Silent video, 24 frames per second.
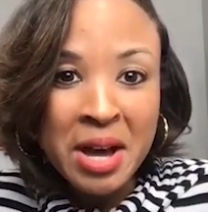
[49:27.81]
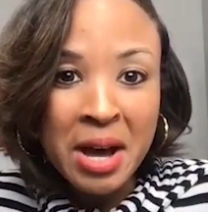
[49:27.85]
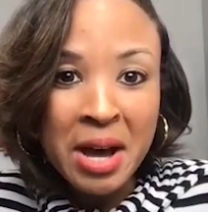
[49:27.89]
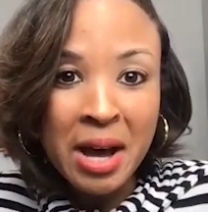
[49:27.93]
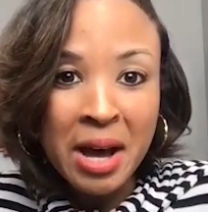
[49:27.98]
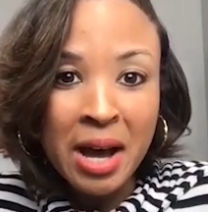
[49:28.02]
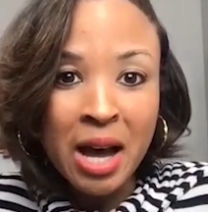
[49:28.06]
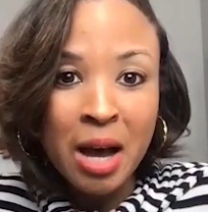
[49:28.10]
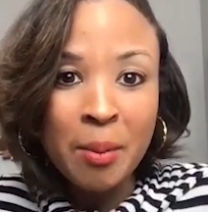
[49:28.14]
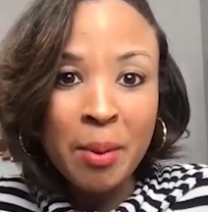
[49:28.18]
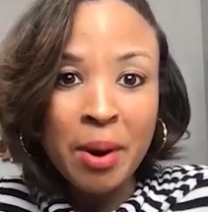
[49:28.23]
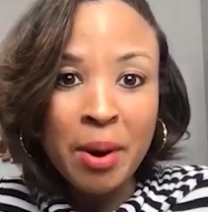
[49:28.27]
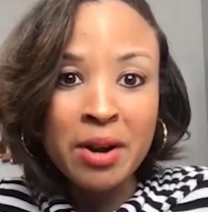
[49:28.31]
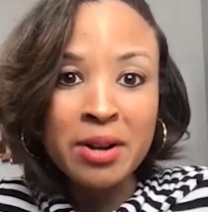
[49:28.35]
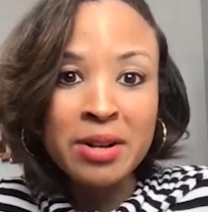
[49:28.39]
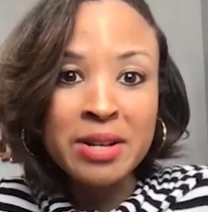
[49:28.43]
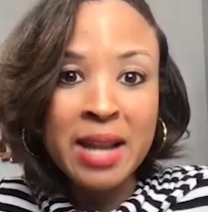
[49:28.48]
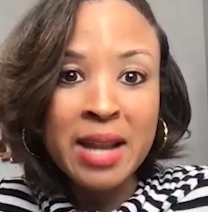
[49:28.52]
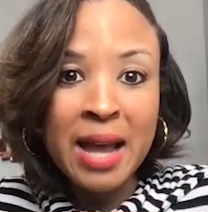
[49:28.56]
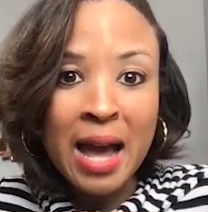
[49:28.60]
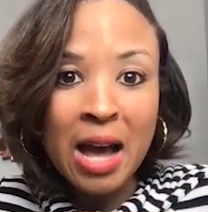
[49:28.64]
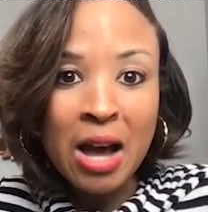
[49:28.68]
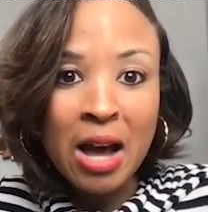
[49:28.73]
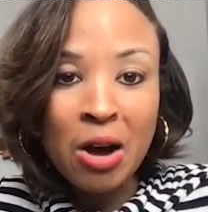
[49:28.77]
are
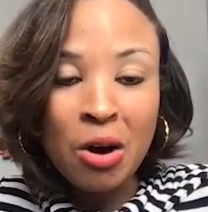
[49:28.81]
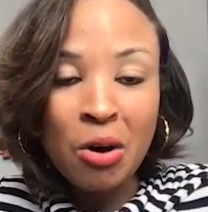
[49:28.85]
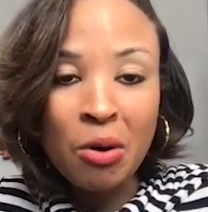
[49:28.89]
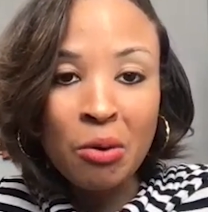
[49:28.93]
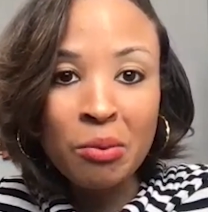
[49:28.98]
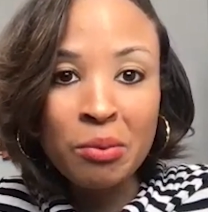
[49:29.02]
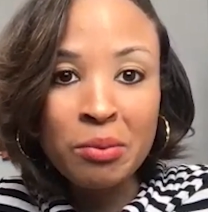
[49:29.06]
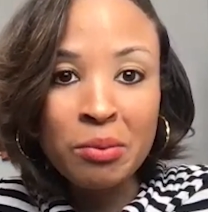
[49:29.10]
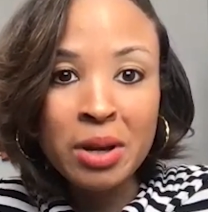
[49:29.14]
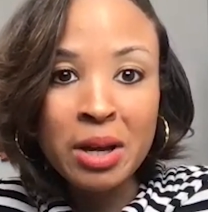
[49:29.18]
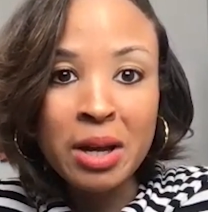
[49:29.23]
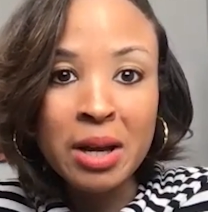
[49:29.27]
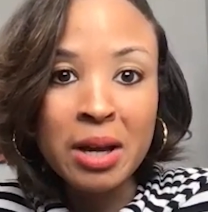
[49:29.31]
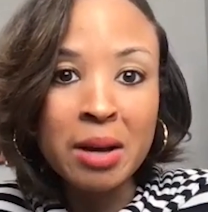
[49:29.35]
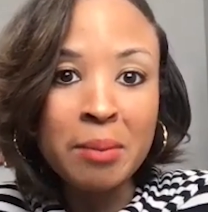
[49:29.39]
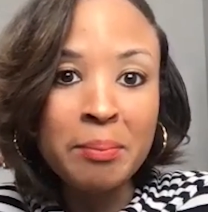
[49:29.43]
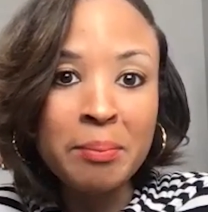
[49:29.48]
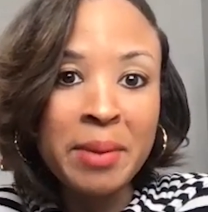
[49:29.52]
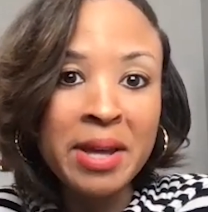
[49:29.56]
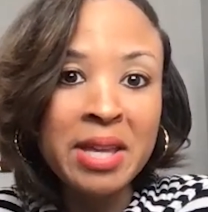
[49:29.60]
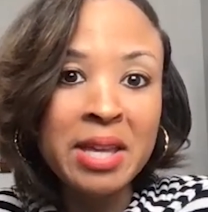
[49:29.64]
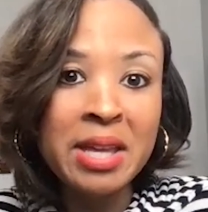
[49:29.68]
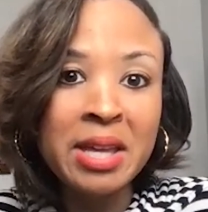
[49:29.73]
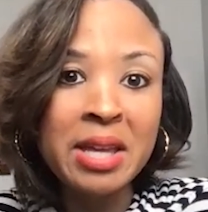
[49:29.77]
now
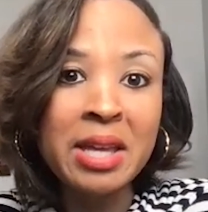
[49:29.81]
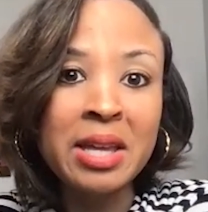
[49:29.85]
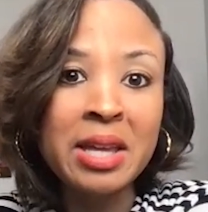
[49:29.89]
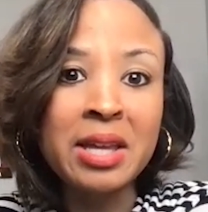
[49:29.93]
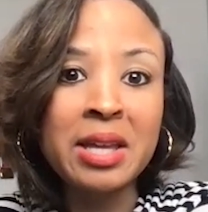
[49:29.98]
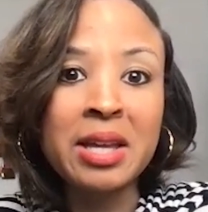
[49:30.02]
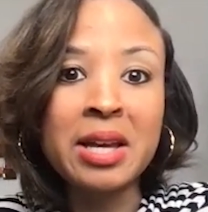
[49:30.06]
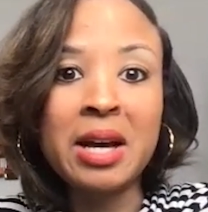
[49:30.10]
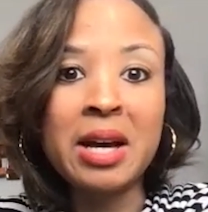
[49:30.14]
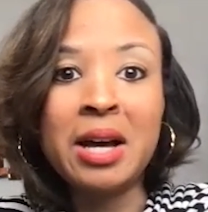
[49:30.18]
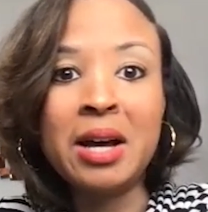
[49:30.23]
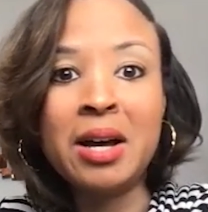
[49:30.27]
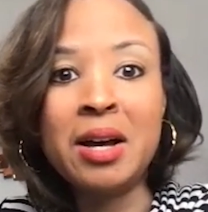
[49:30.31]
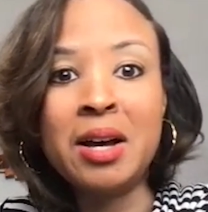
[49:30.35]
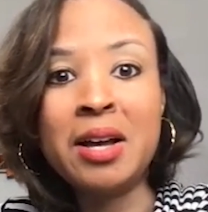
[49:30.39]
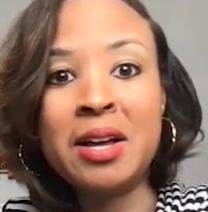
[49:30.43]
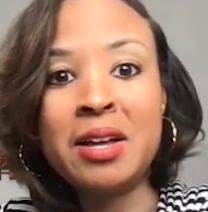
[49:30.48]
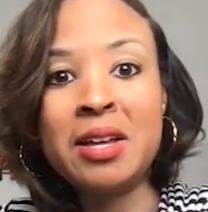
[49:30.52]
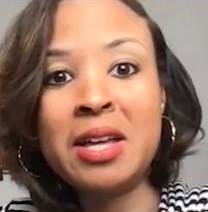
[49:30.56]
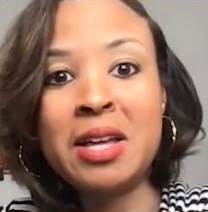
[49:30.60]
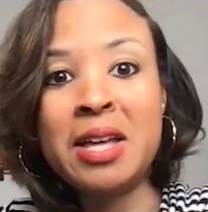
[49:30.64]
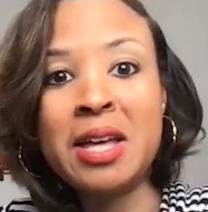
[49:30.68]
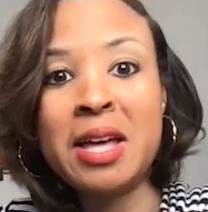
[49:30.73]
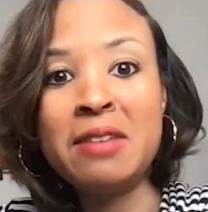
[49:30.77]
making
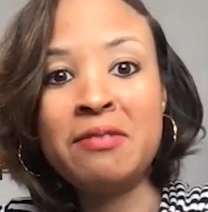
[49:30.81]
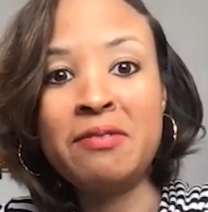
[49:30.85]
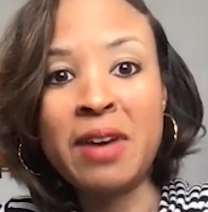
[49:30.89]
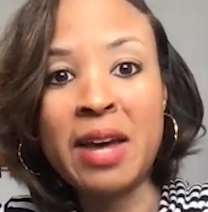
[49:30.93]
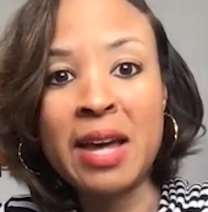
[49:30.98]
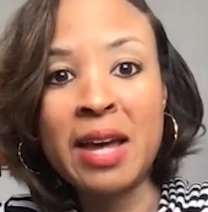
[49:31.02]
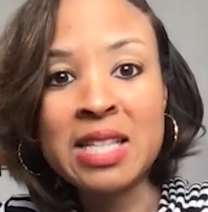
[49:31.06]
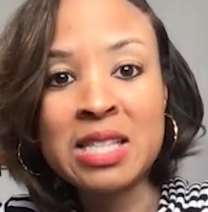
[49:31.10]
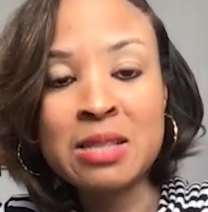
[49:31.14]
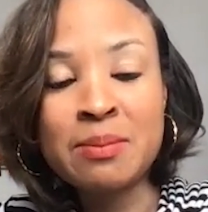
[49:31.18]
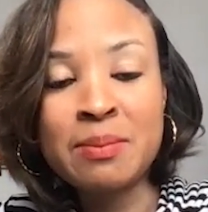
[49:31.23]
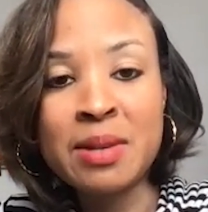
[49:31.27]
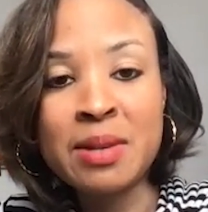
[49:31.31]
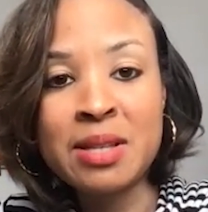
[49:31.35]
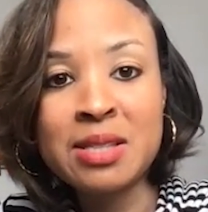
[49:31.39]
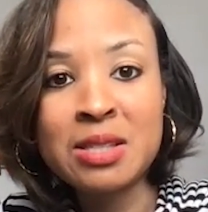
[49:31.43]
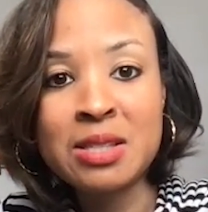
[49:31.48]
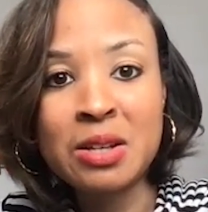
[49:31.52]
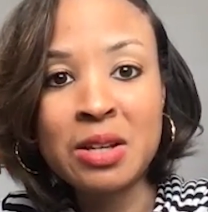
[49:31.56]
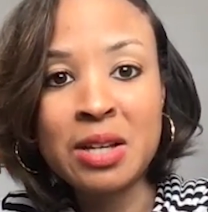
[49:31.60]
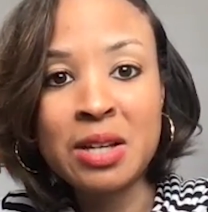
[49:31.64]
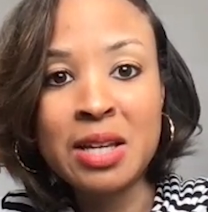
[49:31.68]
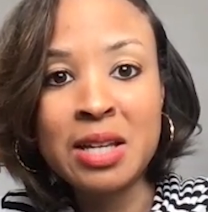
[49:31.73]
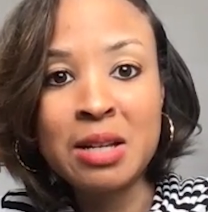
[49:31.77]

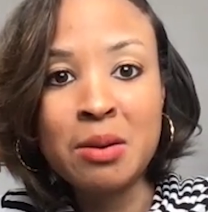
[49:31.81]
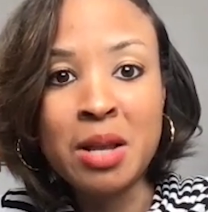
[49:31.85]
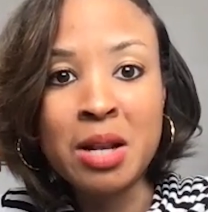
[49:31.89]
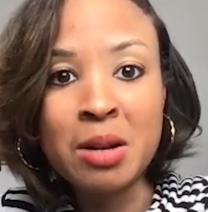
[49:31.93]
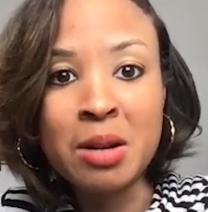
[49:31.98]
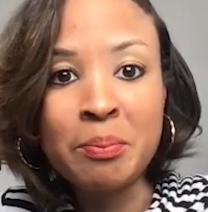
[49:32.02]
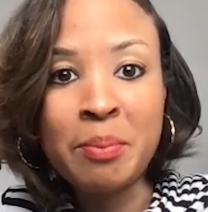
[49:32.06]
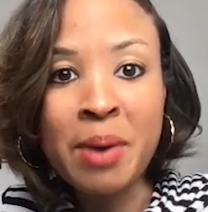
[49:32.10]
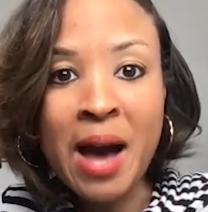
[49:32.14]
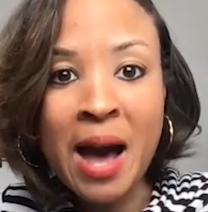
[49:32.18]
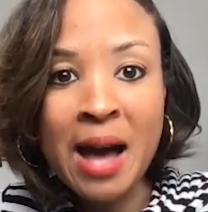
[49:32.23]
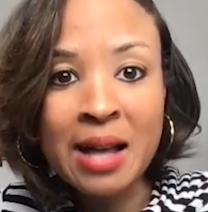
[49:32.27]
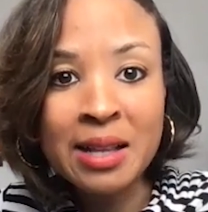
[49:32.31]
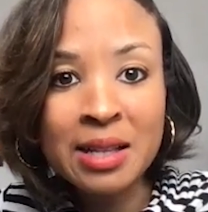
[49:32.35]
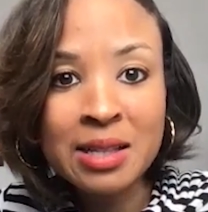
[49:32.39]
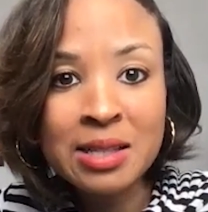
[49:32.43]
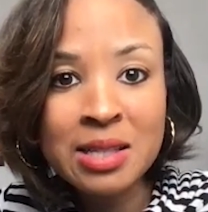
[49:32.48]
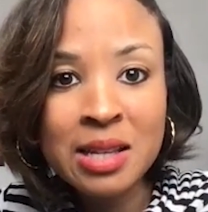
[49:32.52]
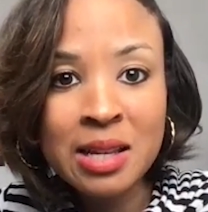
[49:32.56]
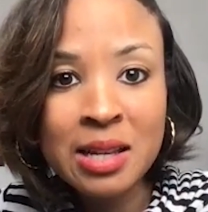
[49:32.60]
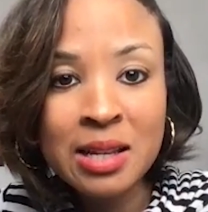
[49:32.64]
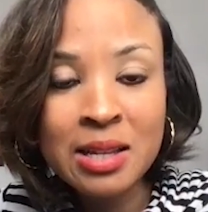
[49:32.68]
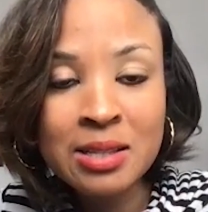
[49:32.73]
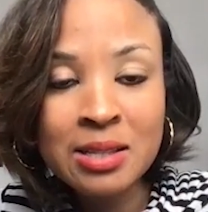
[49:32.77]
advancements in
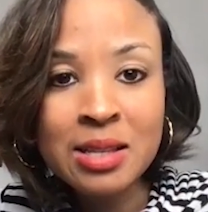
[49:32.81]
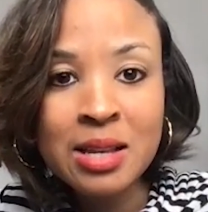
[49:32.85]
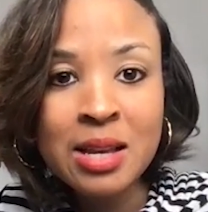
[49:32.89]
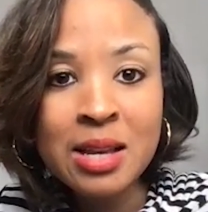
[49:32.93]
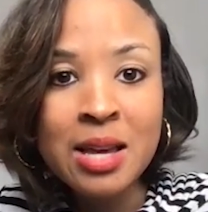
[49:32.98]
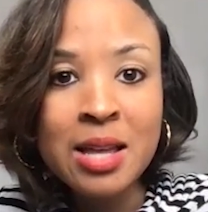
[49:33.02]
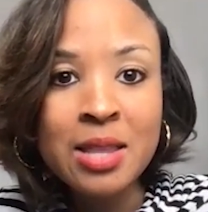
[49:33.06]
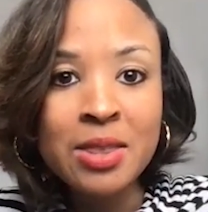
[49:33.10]
politics.